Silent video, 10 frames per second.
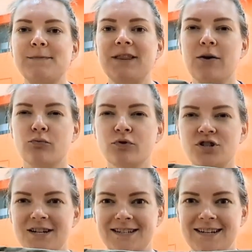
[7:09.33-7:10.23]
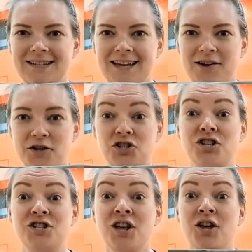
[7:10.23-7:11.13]
but that ruching detail is
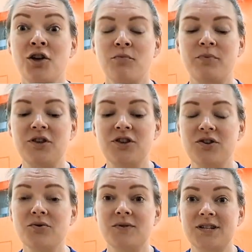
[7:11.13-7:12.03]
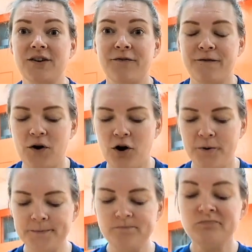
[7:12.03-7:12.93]
just beautiful.